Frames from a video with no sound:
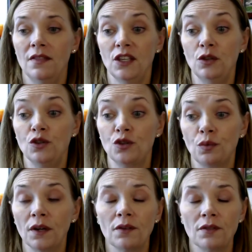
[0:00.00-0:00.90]
that you
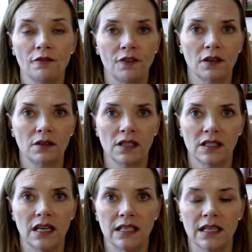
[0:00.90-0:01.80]
trigger the federal
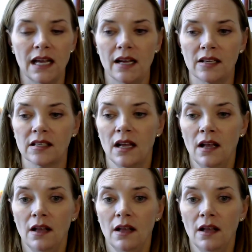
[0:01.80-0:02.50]
estate tax.